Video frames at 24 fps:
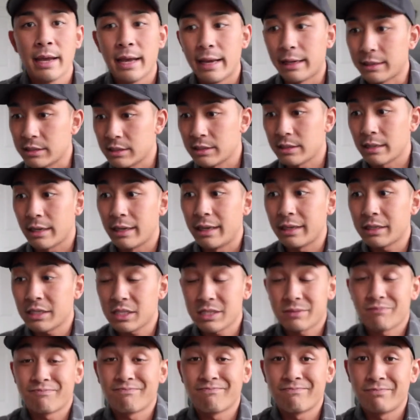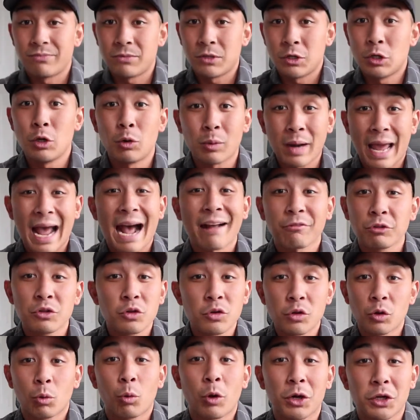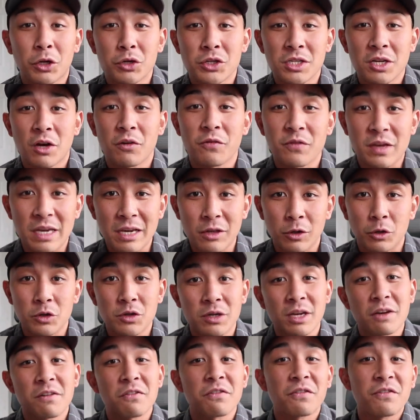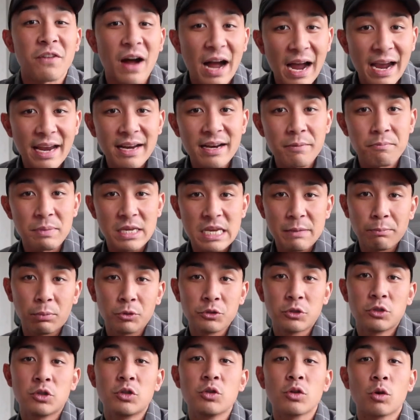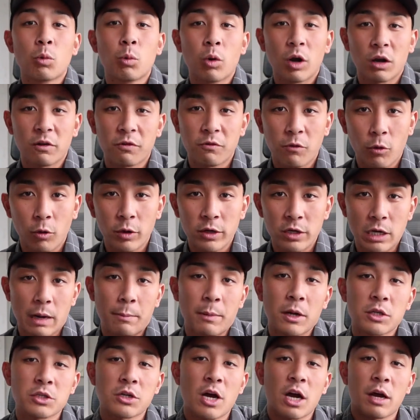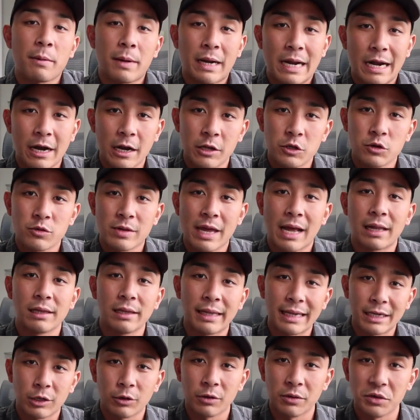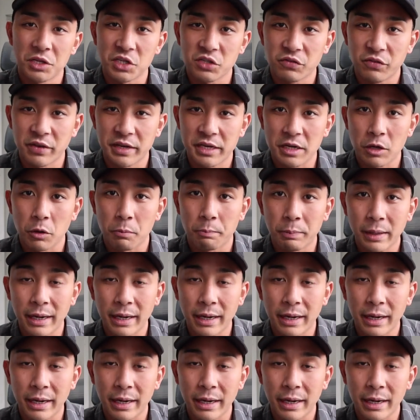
It's, it's you don't have to do the work yourself either. You can find people to do the work for you. I'm gonna talk about how to do that later in this video.